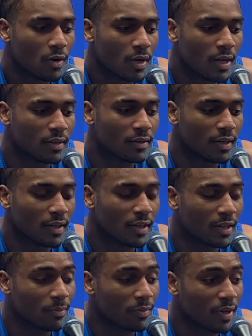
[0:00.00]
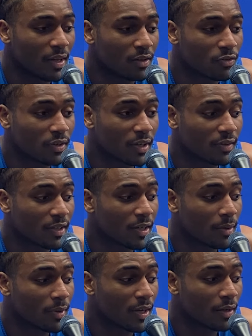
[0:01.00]
he's gonna keep
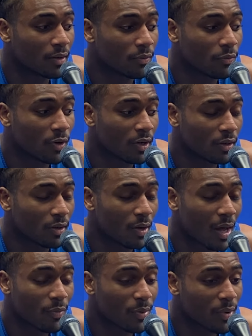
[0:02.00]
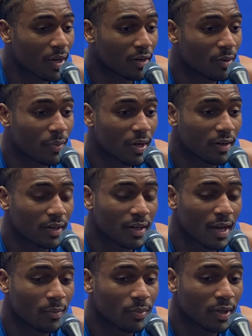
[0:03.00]
getting good. I mean, better and better at
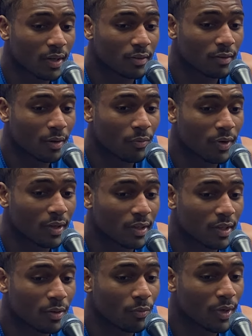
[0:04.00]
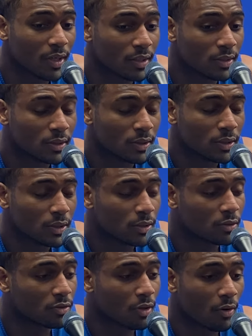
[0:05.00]
that because we're gonna keep winning.
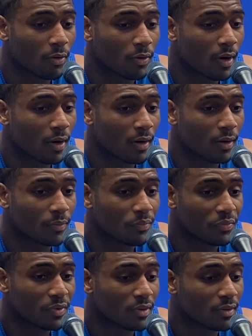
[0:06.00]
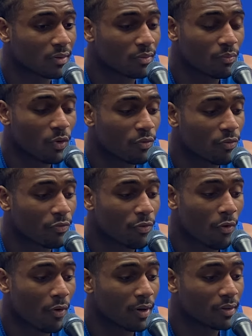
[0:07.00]
So just moving
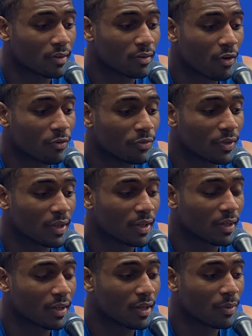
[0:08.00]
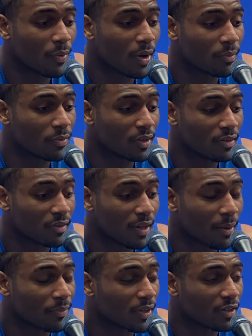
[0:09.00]
forward, just hopefully he can keep up the
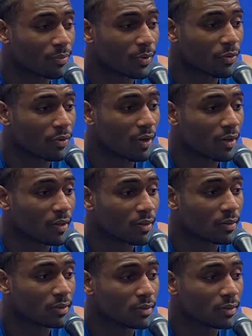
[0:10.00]
same thing he's been doing all year.